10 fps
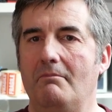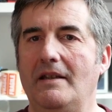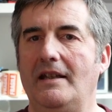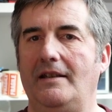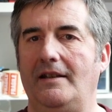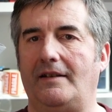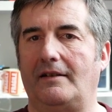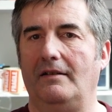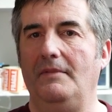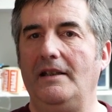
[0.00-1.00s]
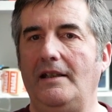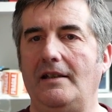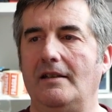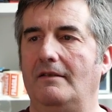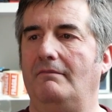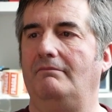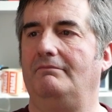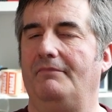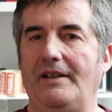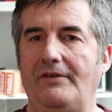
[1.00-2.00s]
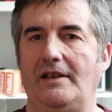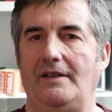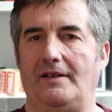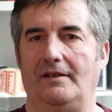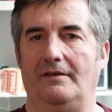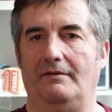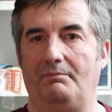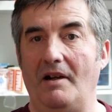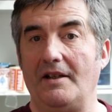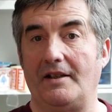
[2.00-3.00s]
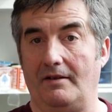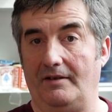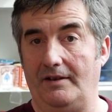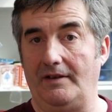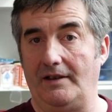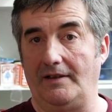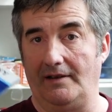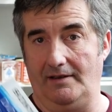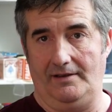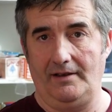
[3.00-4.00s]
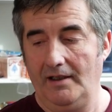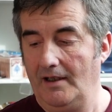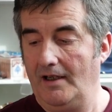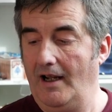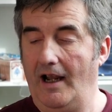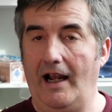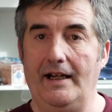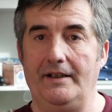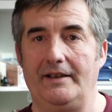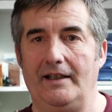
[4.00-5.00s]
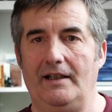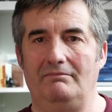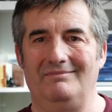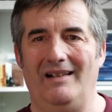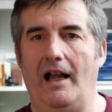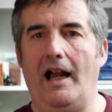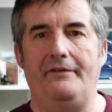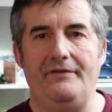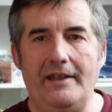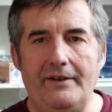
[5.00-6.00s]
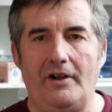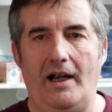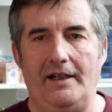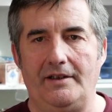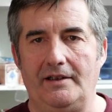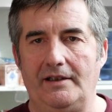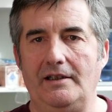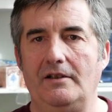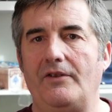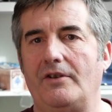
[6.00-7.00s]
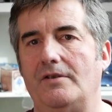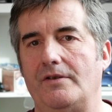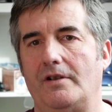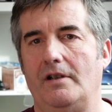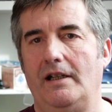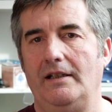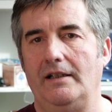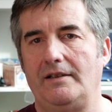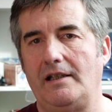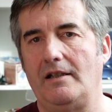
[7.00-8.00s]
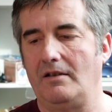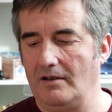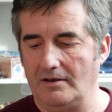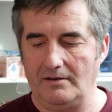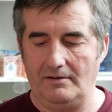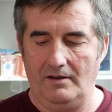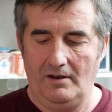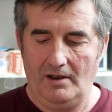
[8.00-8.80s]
mini disc, mini DVDs, blank DVDs in it, and I've never had any of those, and I didn't know